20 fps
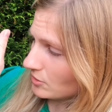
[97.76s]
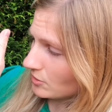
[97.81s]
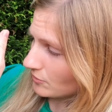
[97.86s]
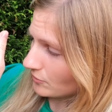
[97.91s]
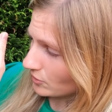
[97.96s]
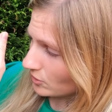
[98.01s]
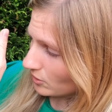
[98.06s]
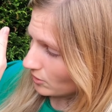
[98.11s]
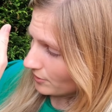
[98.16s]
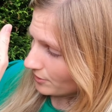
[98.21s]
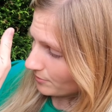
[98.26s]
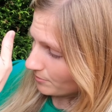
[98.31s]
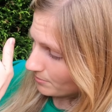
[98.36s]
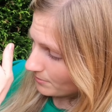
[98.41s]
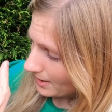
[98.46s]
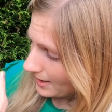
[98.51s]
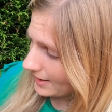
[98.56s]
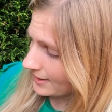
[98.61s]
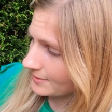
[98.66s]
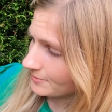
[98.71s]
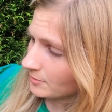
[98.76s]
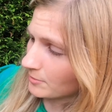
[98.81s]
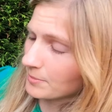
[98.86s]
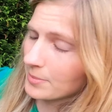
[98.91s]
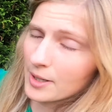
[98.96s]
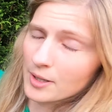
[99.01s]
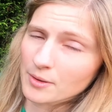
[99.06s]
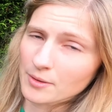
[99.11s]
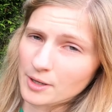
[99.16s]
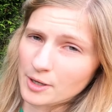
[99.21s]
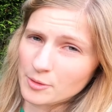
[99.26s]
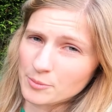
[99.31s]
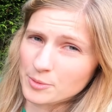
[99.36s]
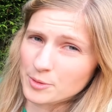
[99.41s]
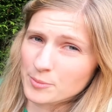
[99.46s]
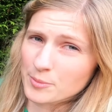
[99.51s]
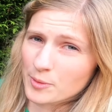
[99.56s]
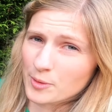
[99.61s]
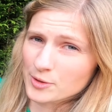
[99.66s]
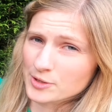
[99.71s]
you've got the maximum power
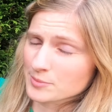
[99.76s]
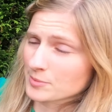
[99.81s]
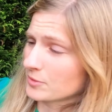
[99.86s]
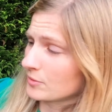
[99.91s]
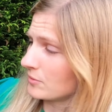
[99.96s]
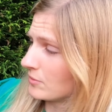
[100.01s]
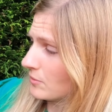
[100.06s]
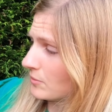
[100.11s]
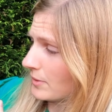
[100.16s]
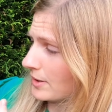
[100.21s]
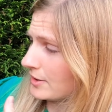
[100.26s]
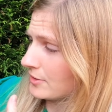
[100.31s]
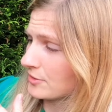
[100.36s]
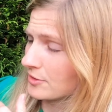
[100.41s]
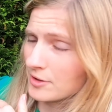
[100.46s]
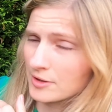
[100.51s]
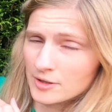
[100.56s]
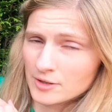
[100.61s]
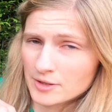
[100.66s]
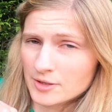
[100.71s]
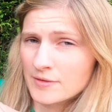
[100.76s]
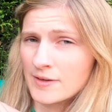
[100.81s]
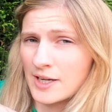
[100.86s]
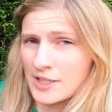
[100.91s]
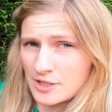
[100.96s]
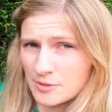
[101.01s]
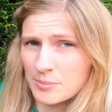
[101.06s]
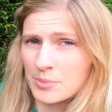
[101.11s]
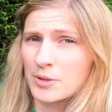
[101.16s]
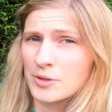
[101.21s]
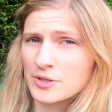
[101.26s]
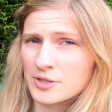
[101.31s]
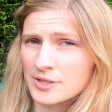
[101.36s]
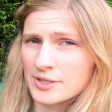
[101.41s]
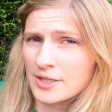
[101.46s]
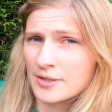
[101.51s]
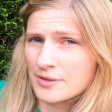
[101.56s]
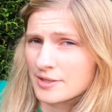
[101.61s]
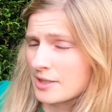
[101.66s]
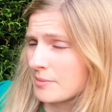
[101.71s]
output possible when you're you're actually
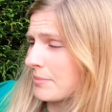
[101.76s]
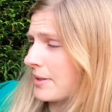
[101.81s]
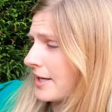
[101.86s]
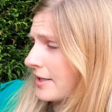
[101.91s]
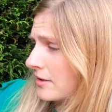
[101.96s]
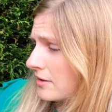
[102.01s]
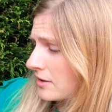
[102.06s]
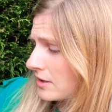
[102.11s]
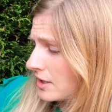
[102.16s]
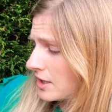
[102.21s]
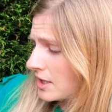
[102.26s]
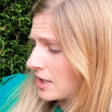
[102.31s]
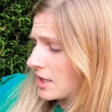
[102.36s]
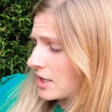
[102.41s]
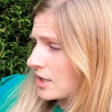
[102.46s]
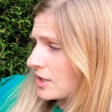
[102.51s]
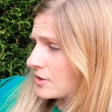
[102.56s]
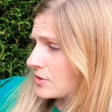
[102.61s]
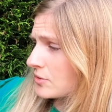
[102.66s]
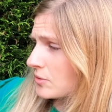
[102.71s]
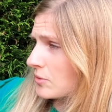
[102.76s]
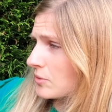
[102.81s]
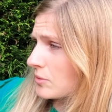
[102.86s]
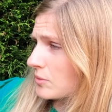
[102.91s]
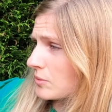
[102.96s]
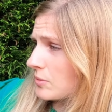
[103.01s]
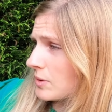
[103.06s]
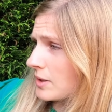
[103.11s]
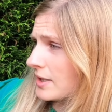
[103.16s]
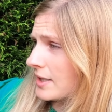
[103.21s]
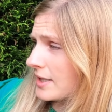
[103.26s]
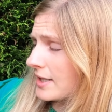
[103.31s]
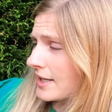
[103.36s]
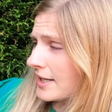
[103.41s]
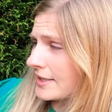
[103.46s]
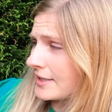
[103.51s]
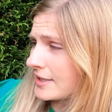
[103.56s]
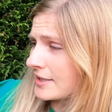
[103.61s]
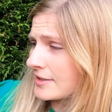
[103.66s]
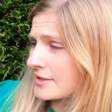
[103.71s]
pushing down that pedal. So
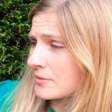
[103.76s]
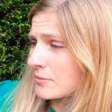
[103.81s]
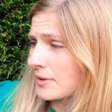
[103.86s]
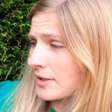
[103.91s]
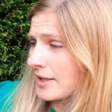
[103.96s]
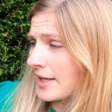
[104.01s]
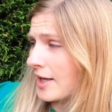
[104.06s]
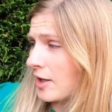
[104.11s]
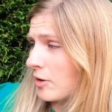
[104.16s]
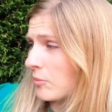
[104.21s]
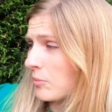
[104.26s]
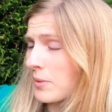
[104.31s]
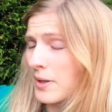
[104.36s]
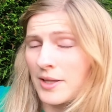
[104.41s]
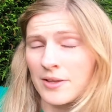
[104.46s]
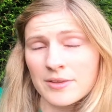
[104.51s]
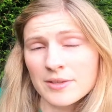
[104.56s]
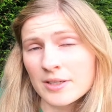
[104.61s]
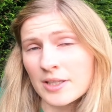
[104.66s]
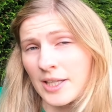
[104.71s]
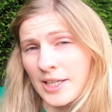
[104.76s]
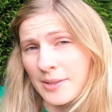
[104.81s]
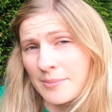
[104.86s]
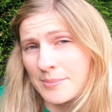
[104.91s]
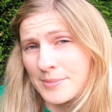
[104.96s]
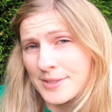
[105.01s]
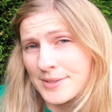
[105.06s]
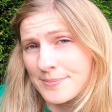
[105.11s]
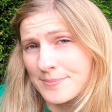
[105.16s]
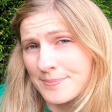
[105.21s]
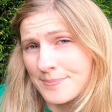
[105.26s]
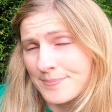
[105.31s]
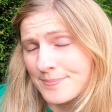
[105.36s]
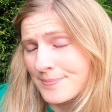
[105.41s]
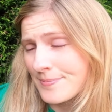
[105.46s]
idea is it will help with climbs.